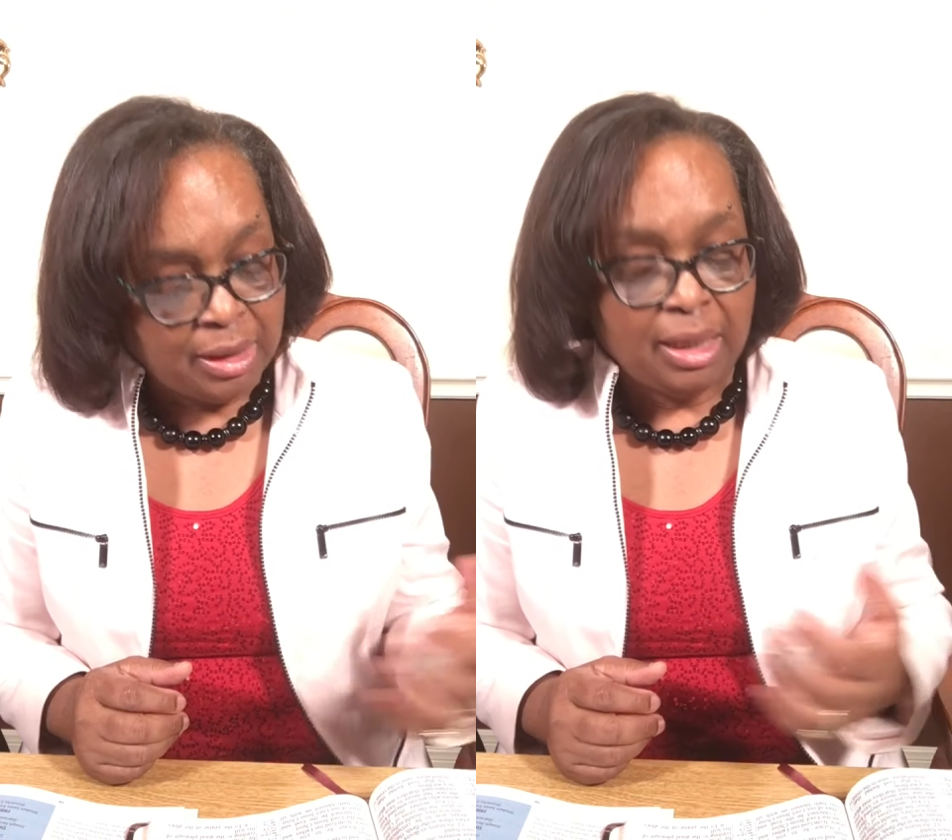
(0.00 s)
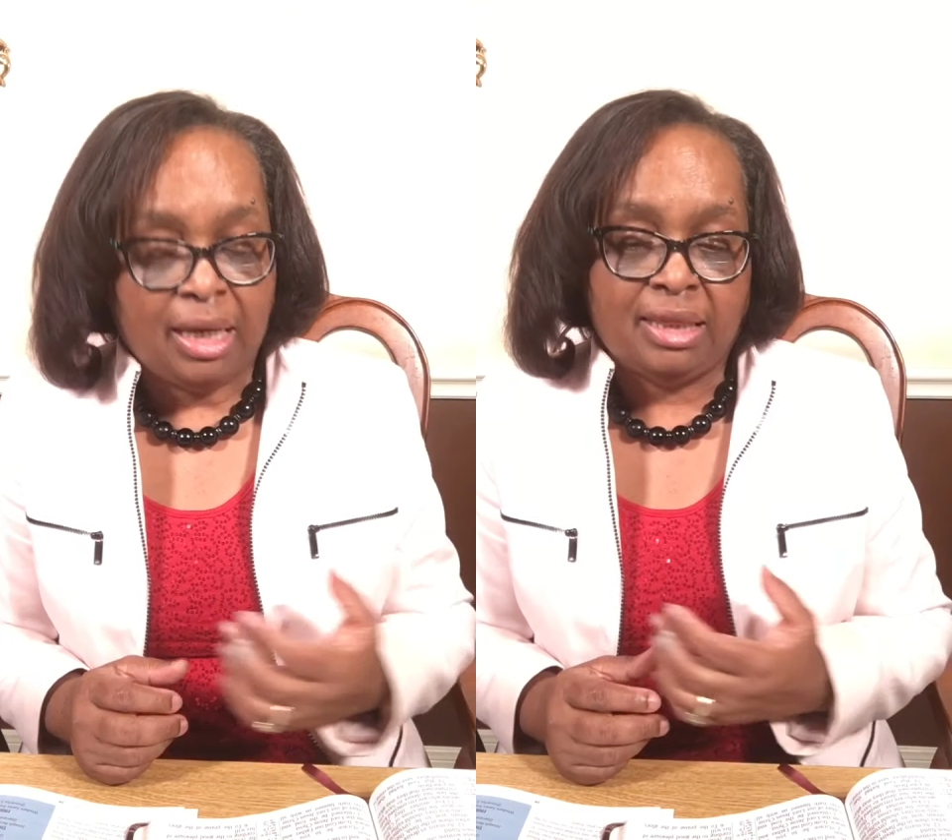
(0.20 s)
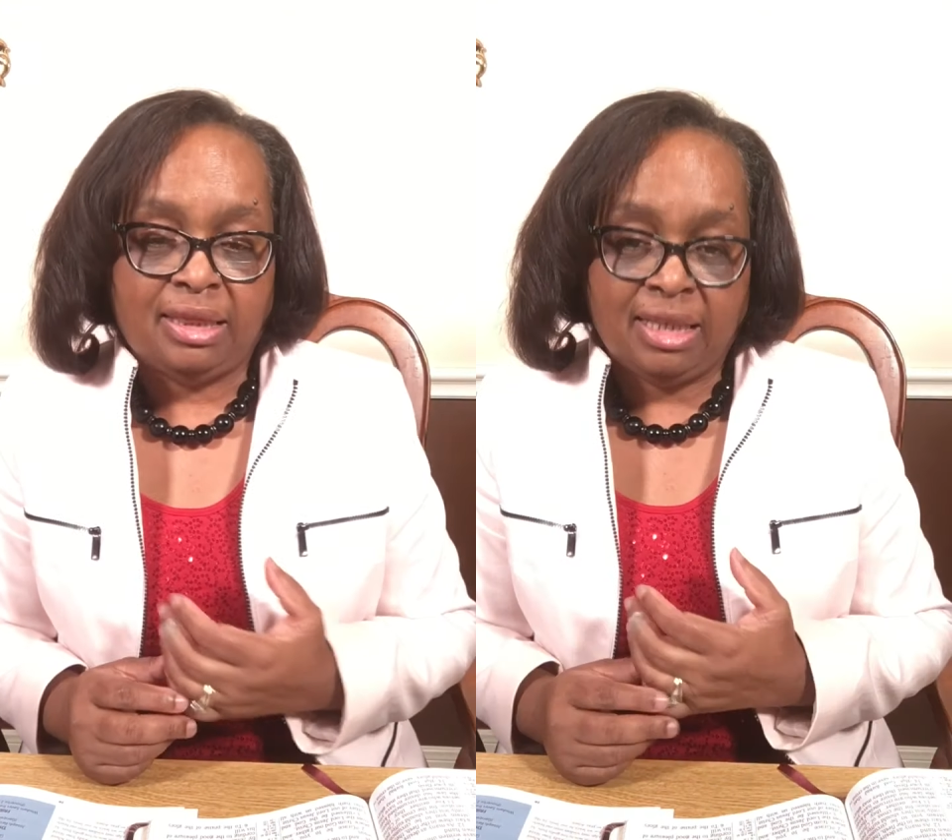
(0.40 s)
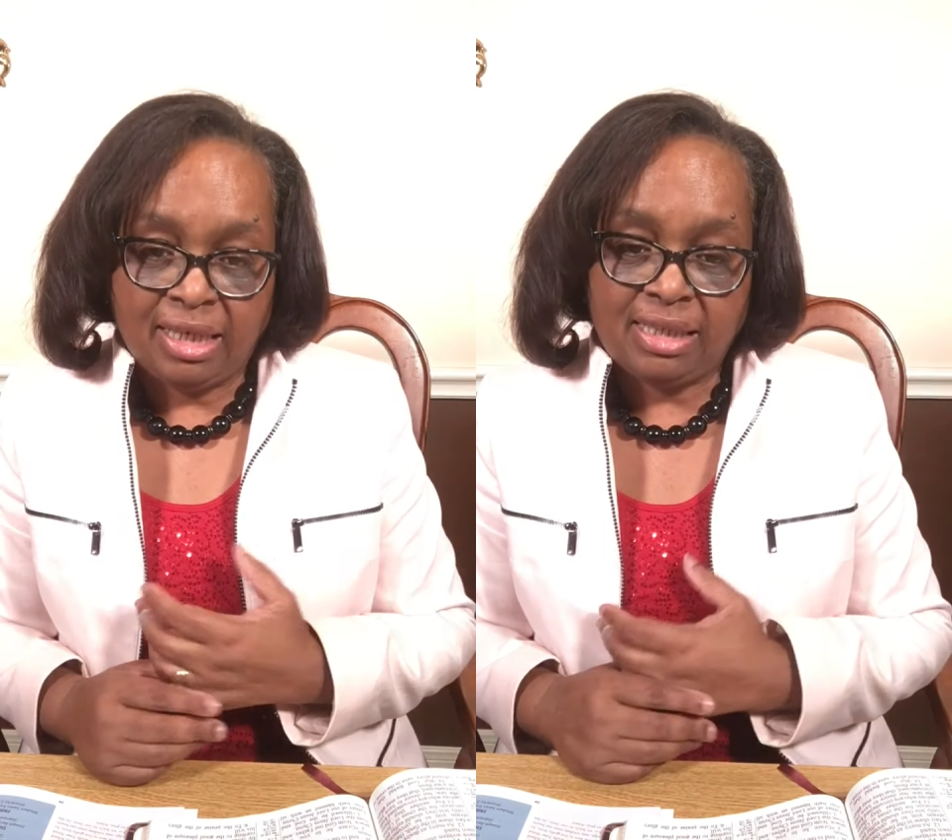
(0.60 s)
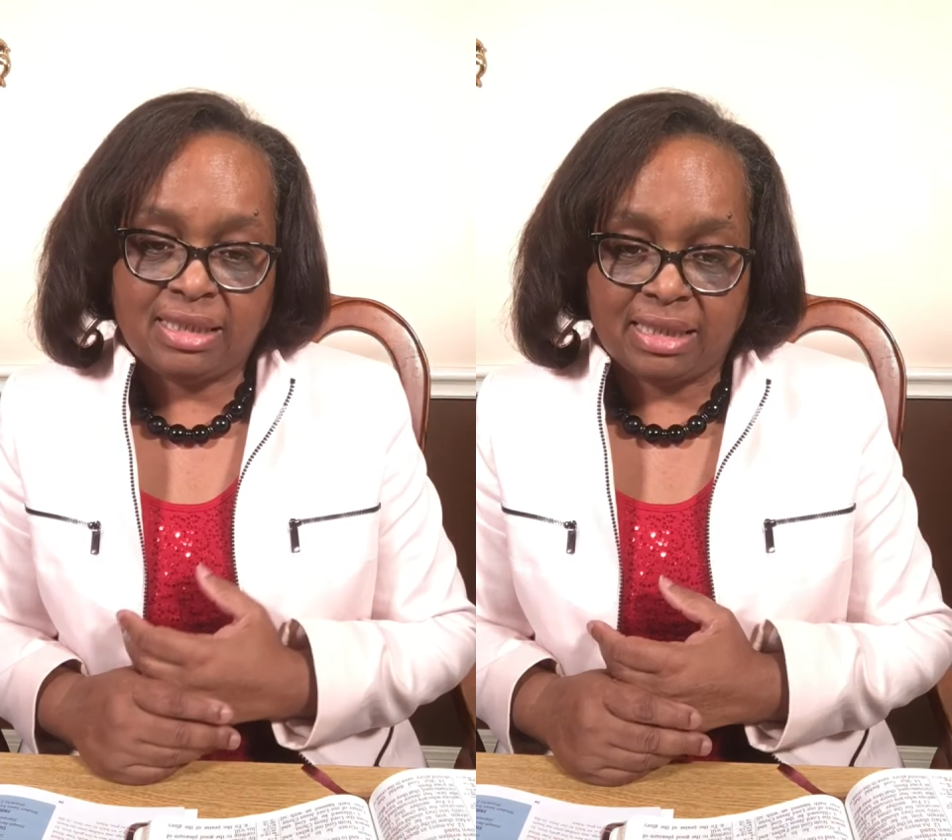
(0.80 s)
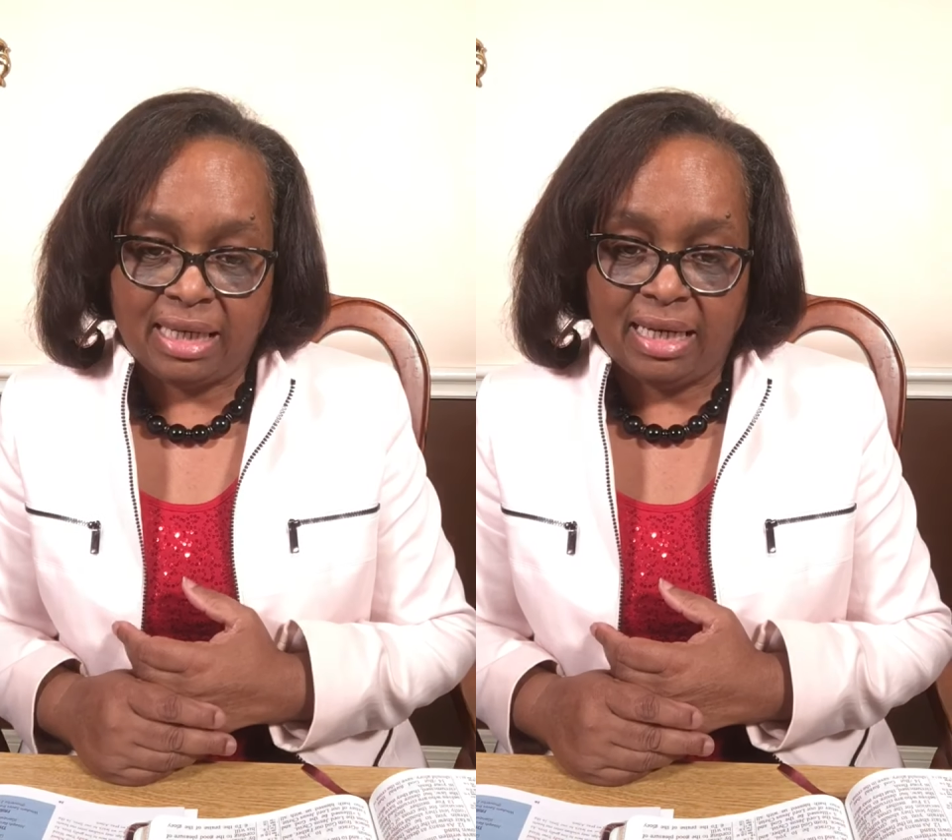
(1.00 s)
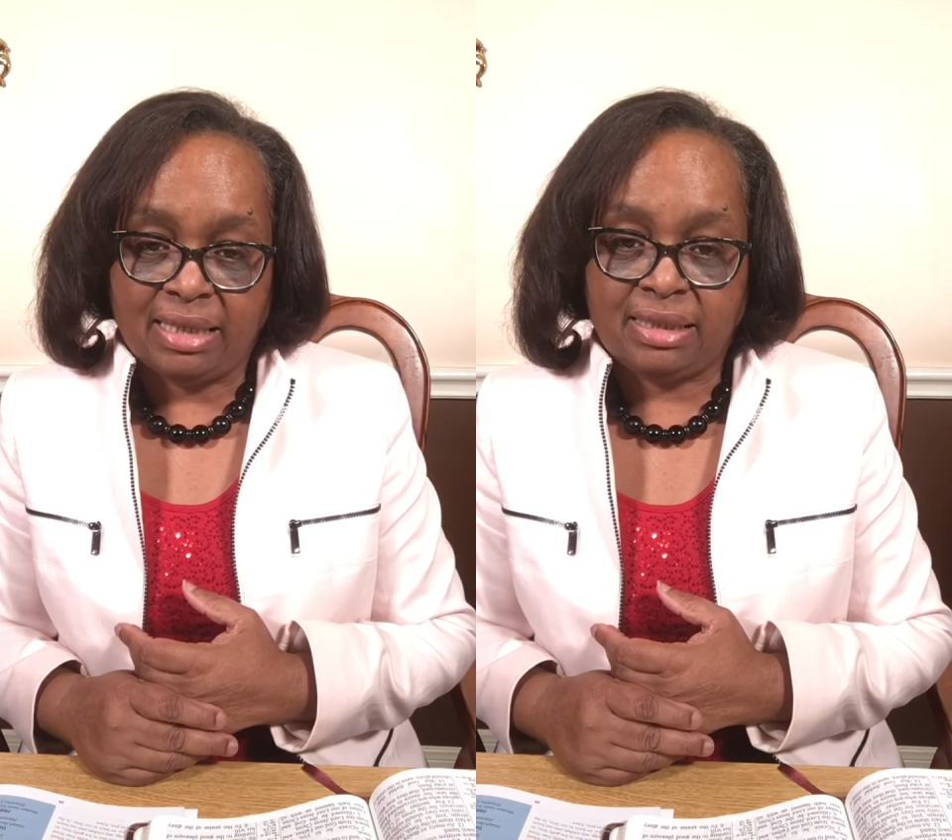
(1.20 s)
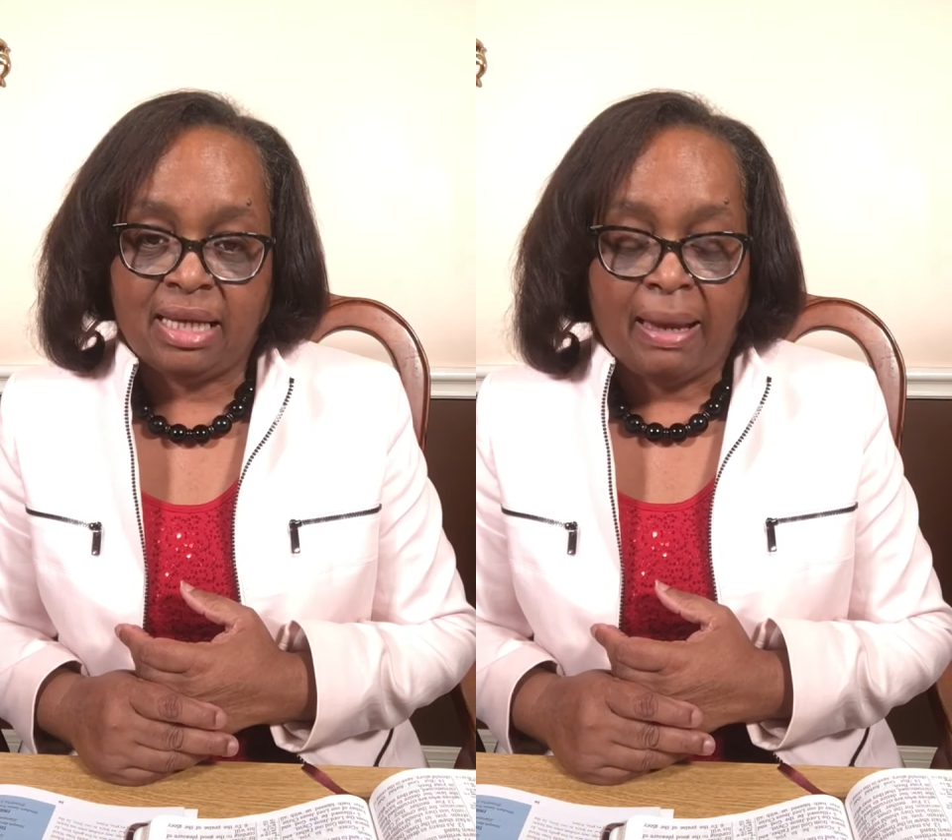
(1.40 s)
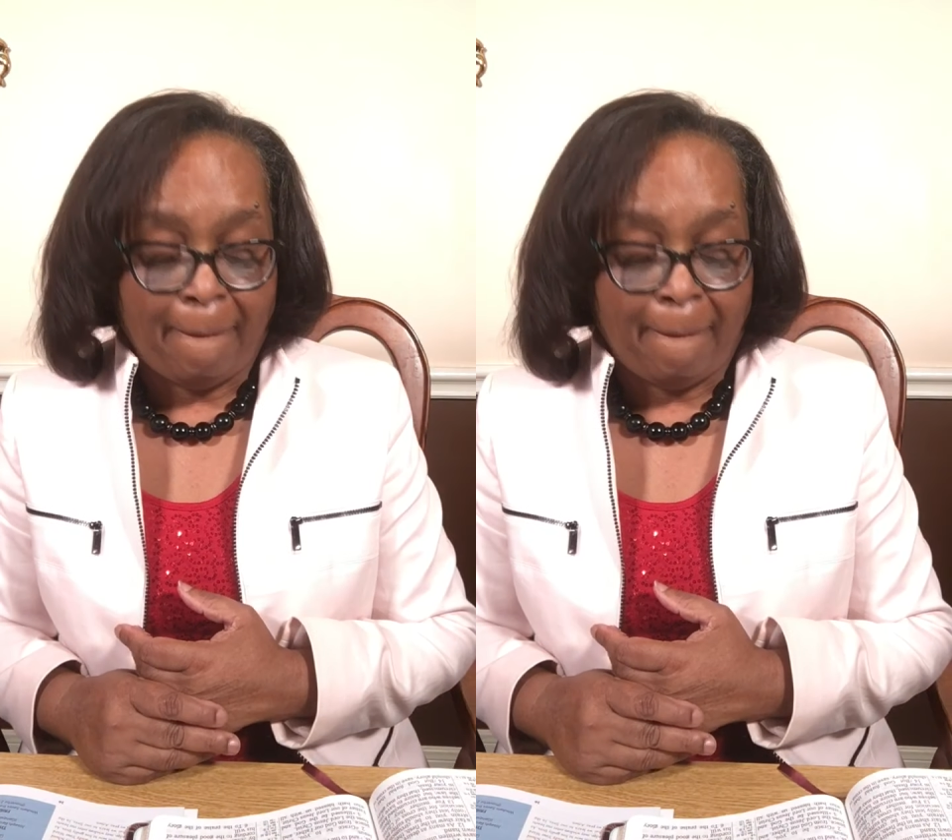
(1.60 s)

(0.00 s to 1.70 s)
And then it says,